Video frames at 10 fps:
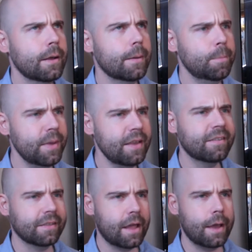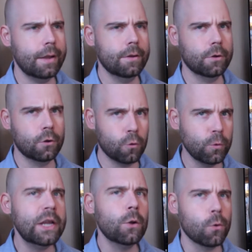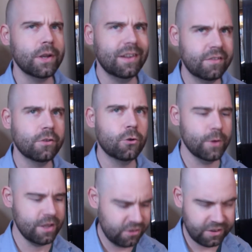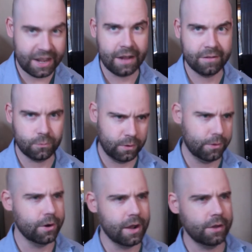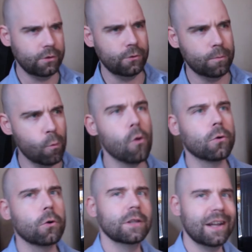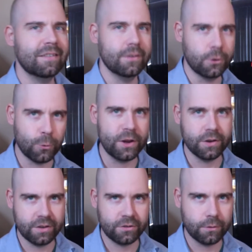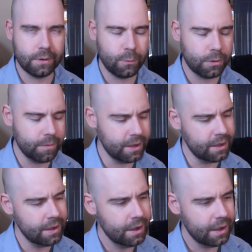a baseline agree or disagree stance, whether or not you more or less agree or disagree with me,